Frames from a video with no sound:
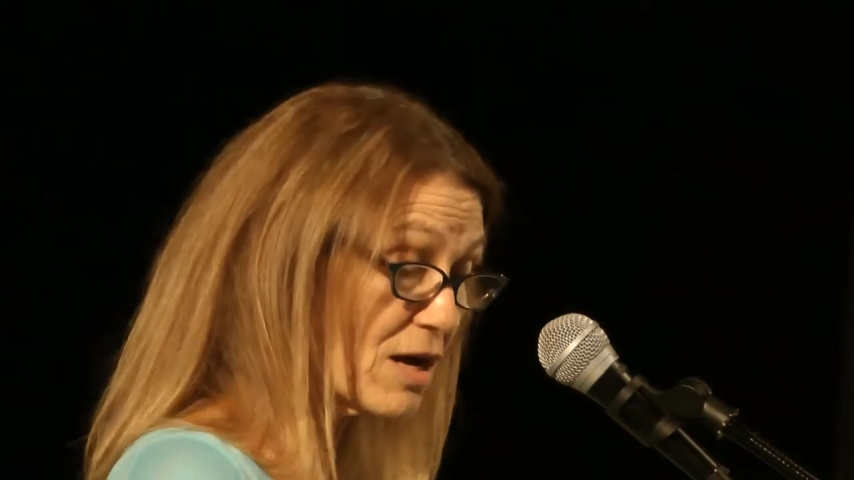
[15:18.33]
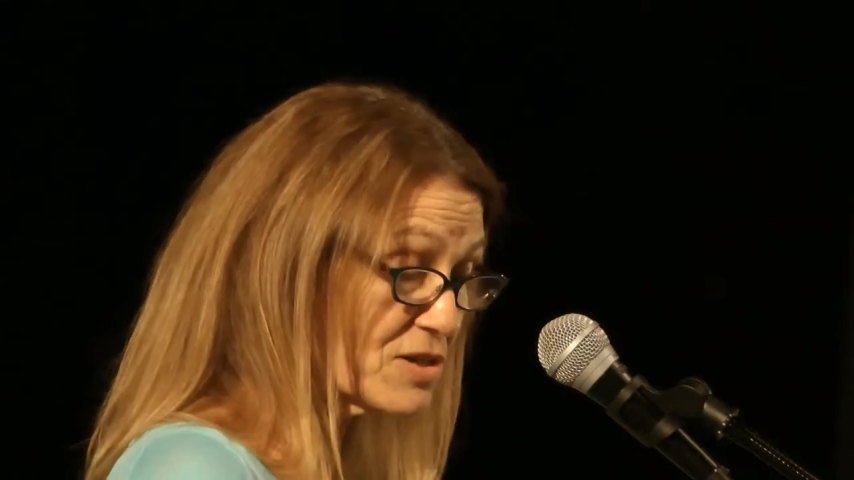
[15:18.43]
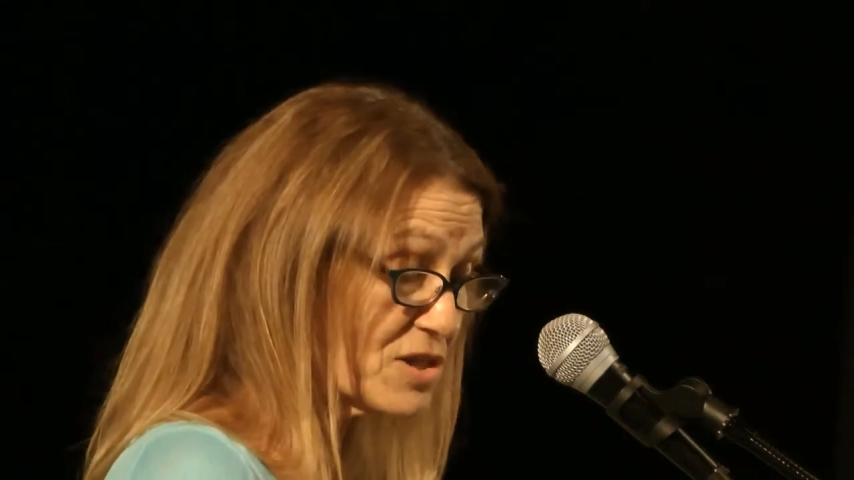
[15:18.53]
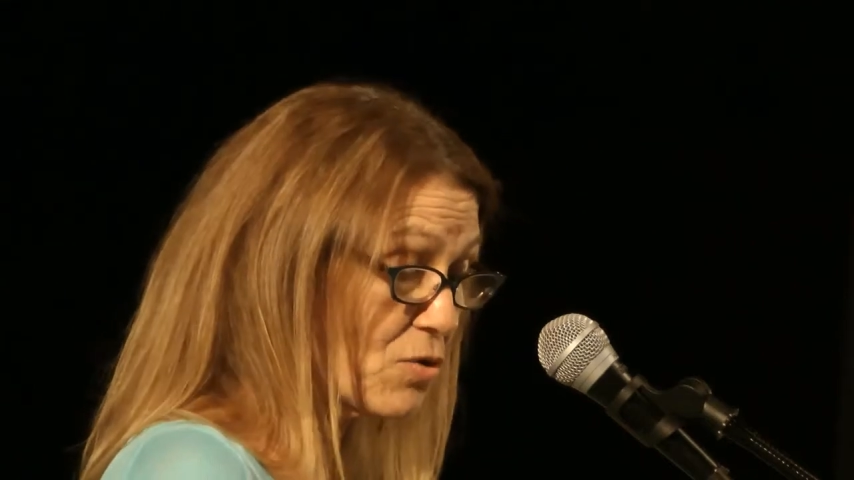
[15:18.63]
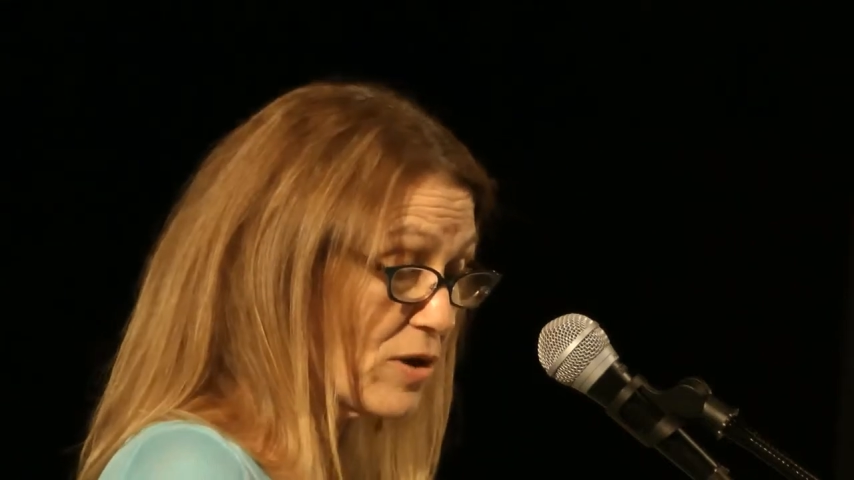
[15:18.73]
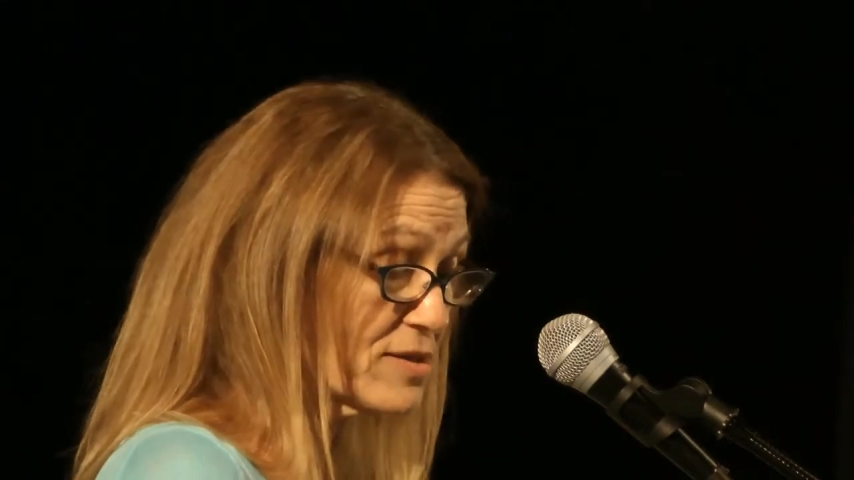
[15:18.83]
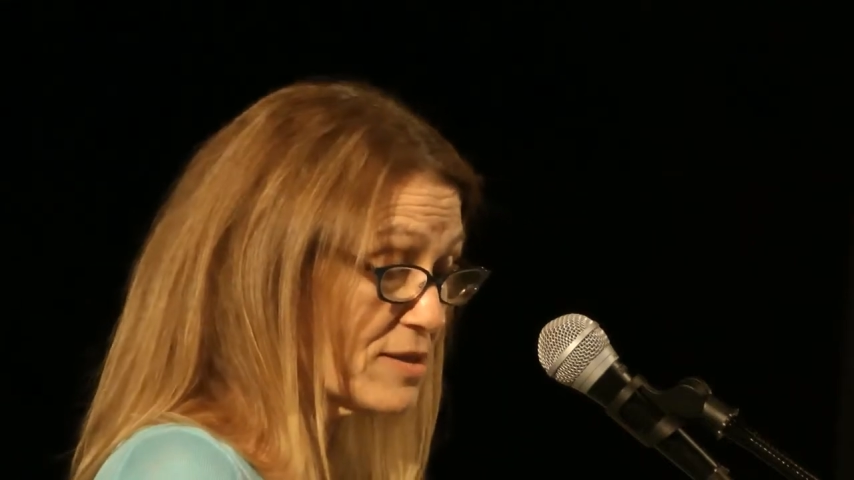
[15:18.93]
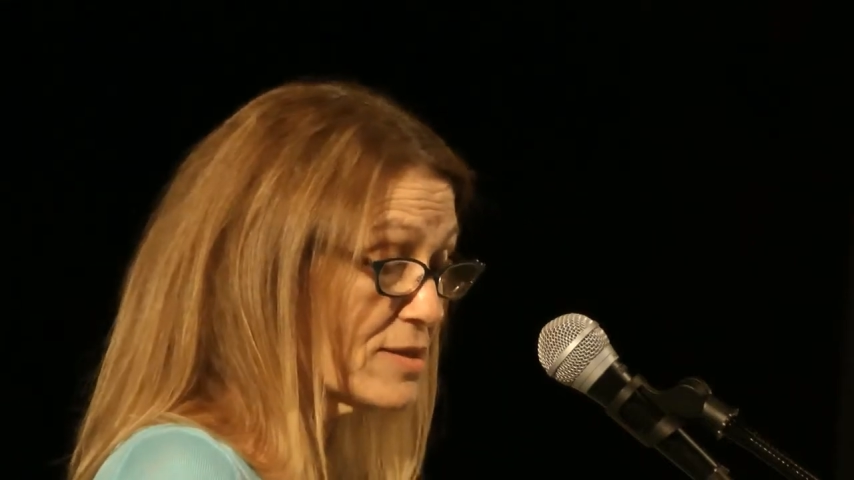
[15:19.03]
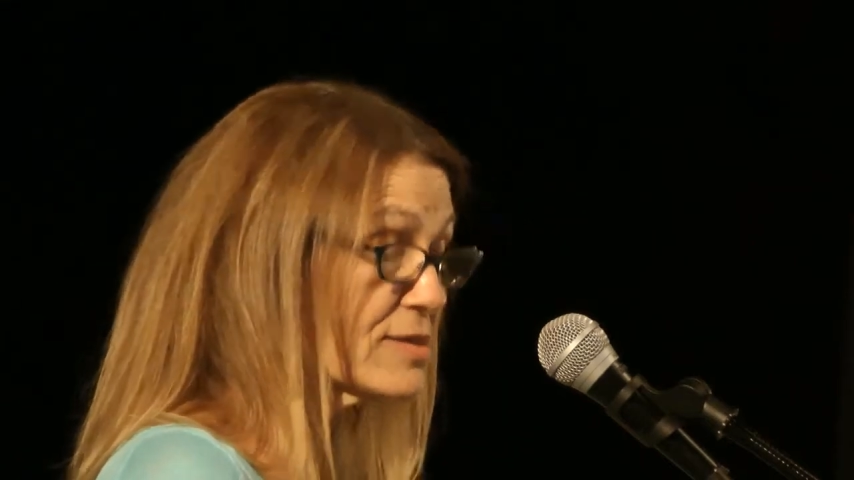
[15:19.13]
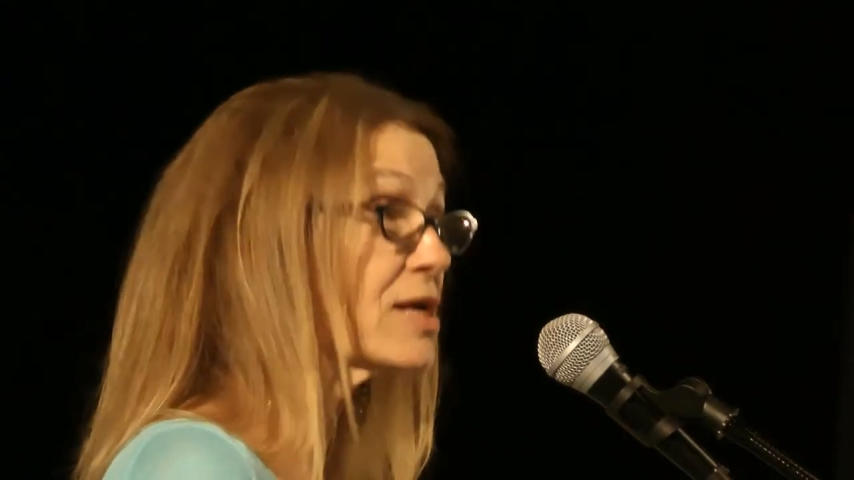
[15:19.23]

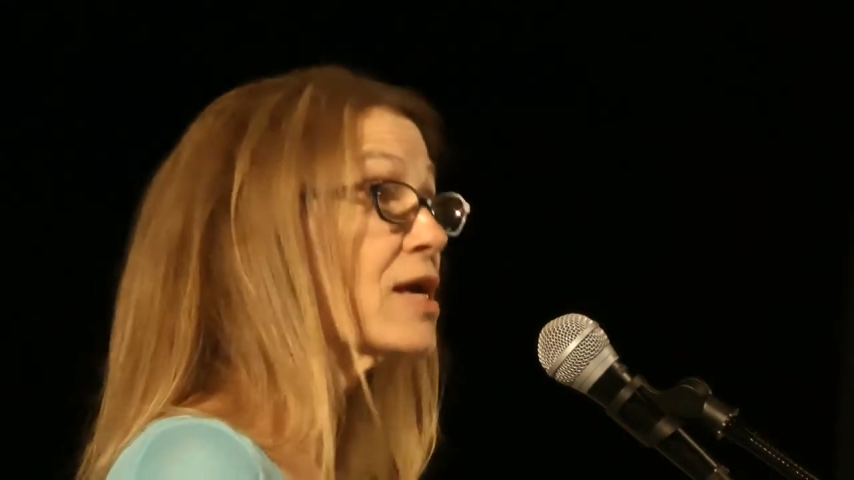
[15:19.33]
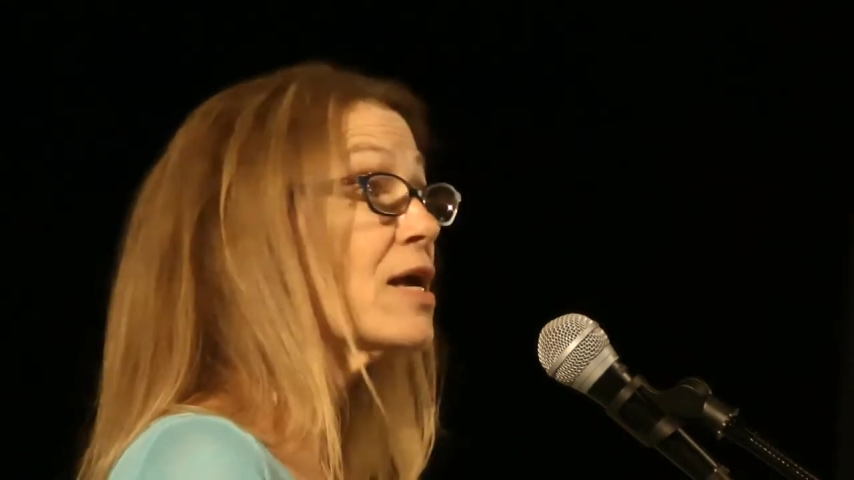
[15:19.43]
consequences,